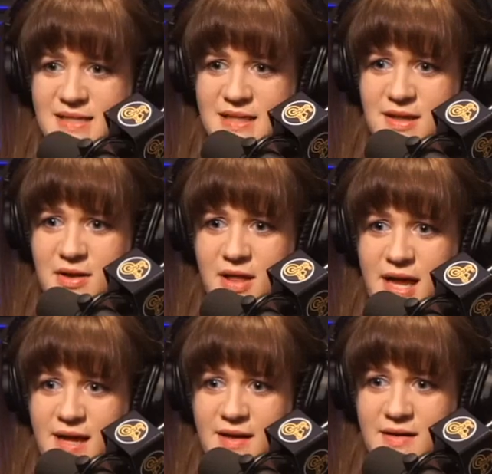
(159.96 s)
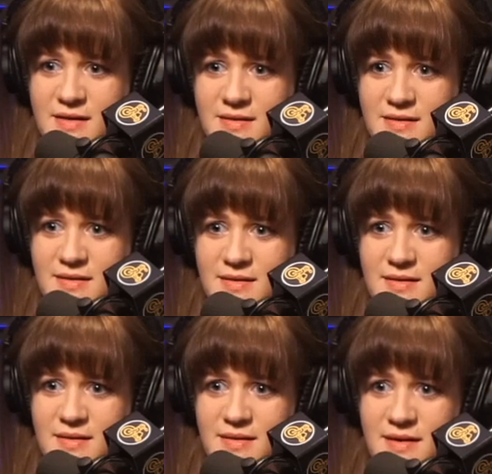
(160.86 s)
and they're like,
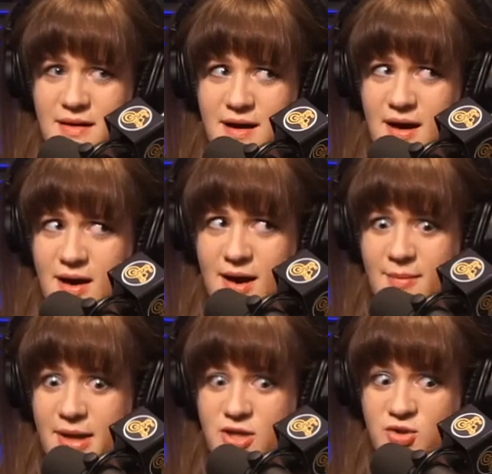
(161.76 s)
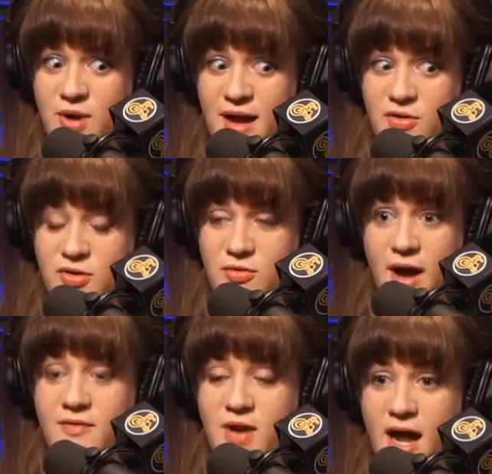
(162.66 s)
I'm like, you
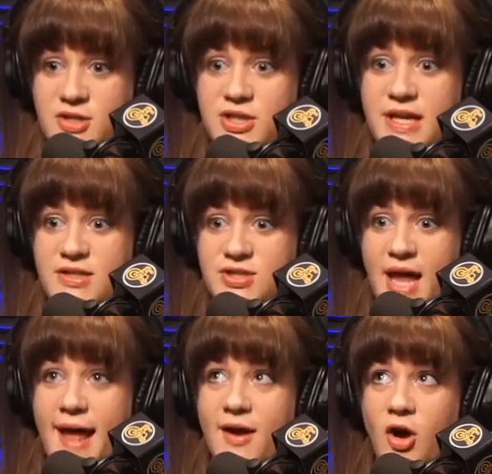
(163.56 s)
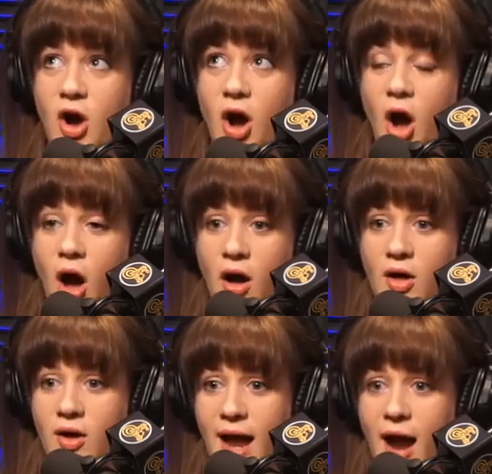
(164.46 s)
have not changed at
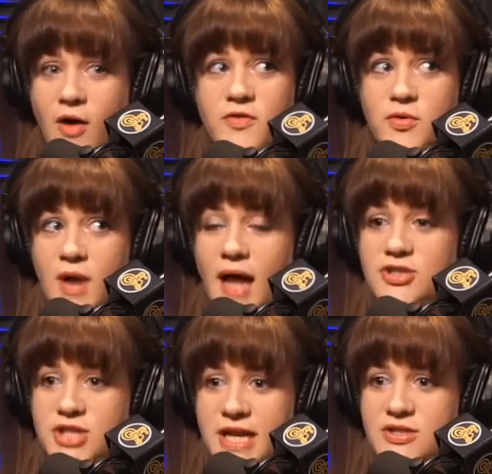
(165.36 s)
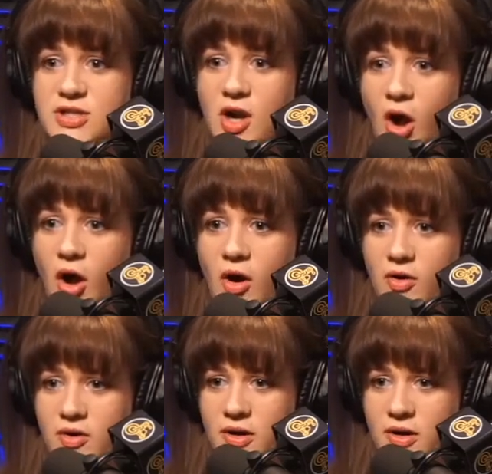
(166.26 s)
all. How have you not changed at all?